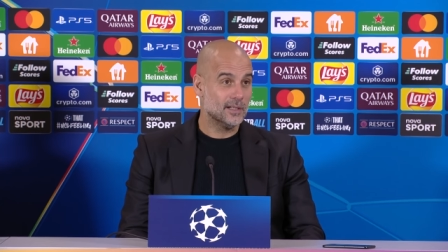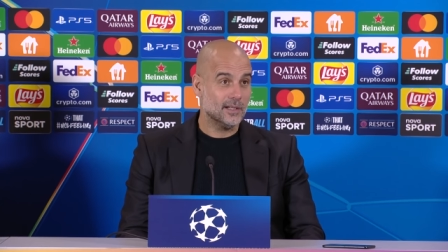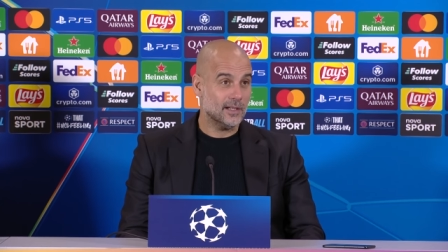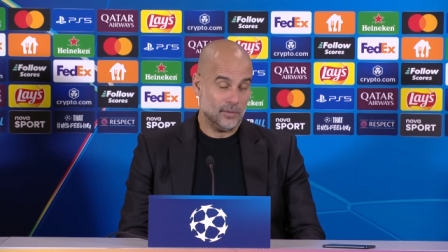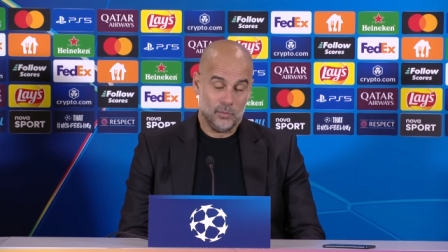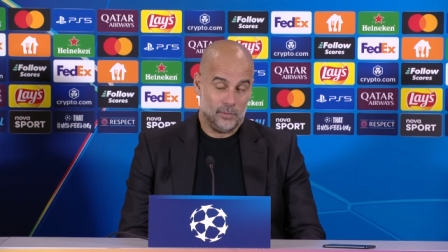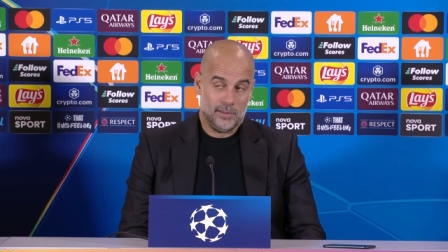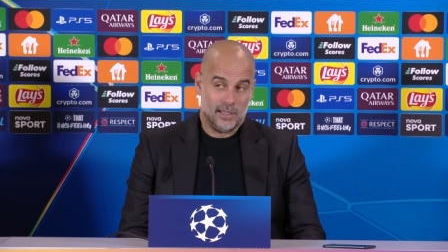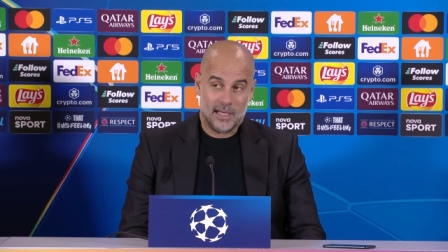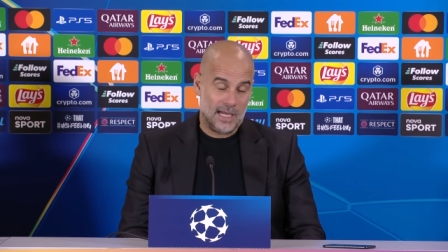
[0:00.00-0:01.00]
and we'll be
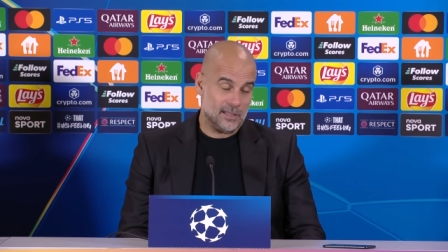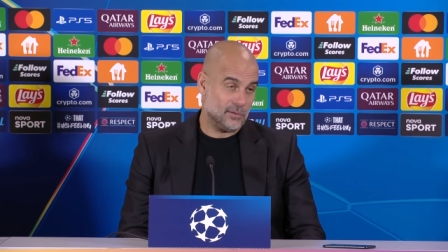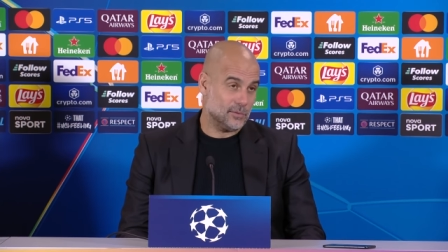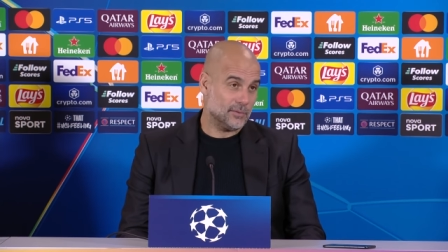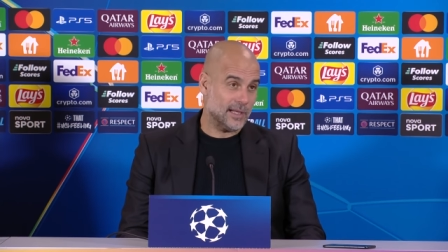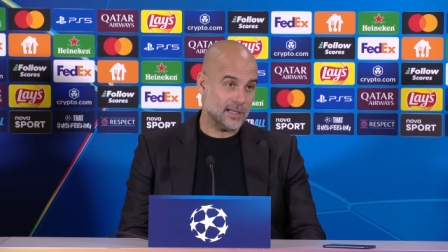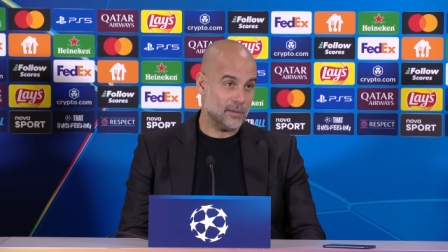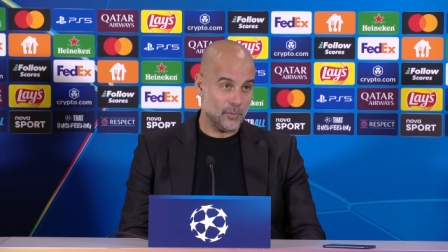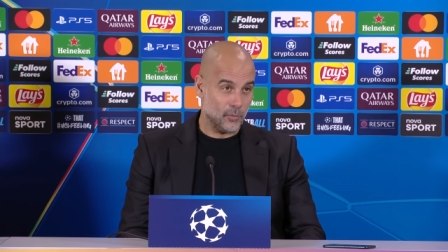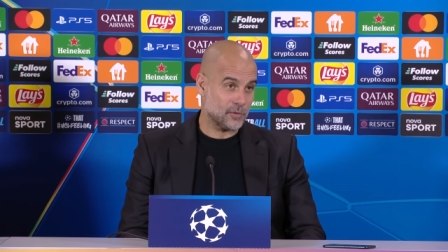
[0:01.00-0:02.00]
delighted to get
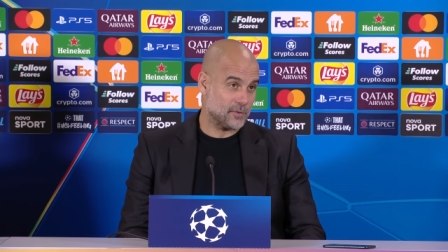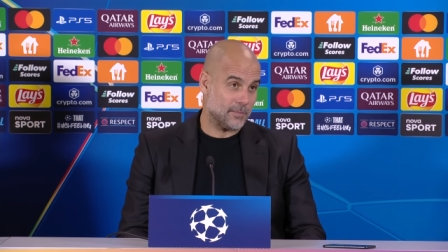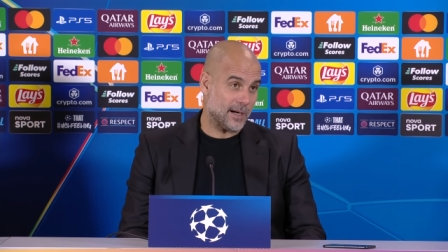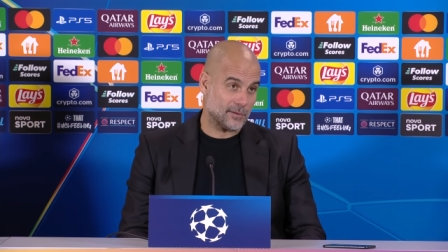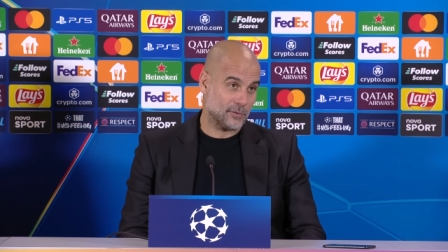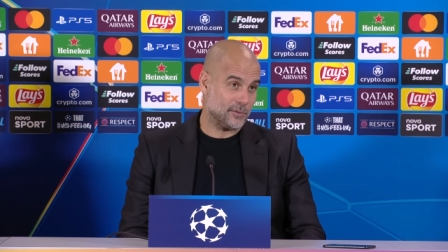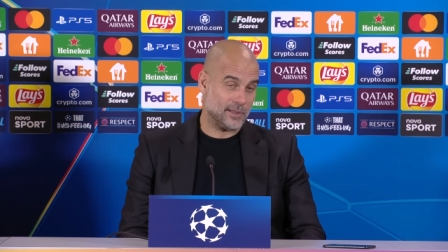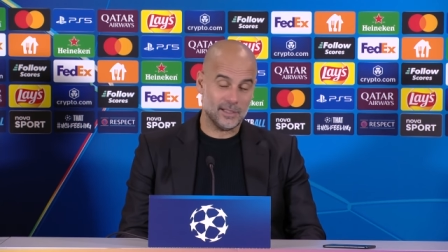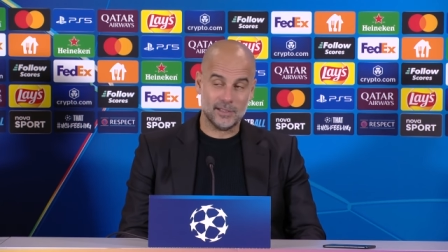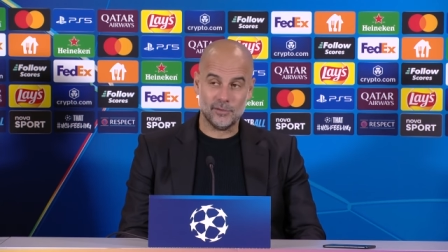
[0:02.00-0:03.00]
him. He was part of
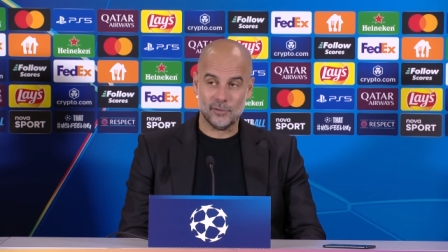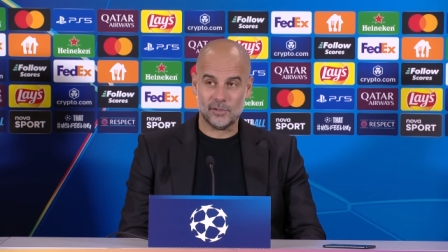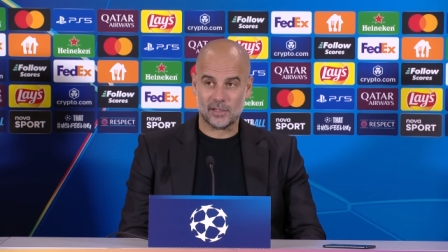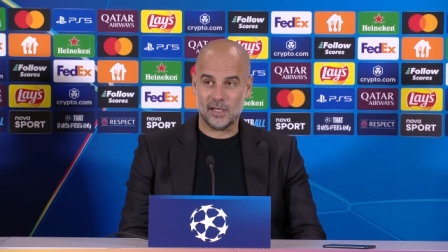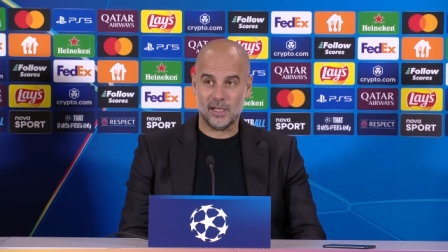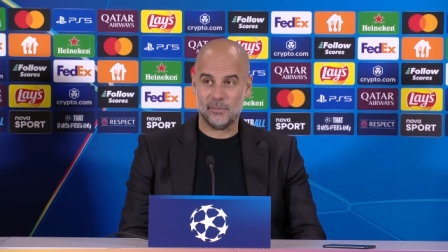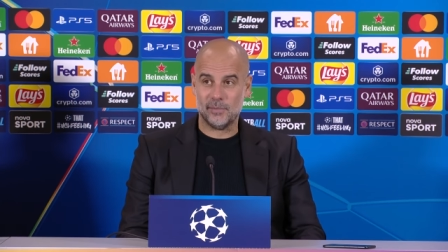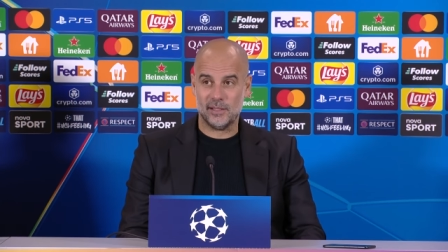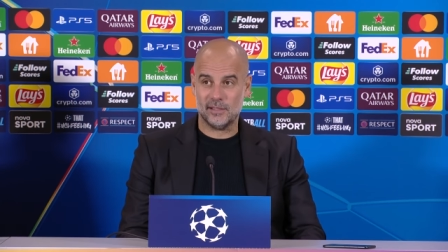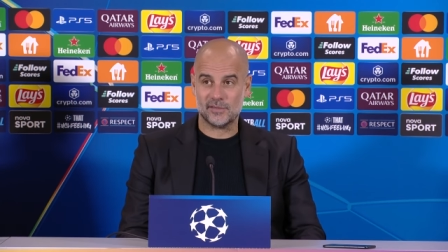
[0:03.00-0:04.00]
the you know the club
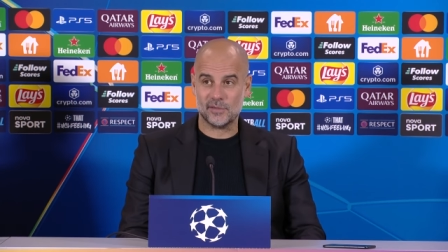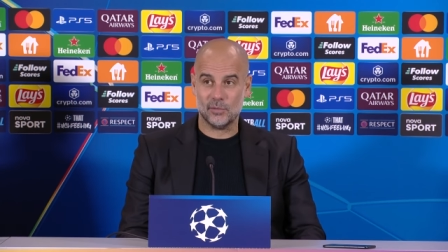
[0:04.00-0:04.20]
and so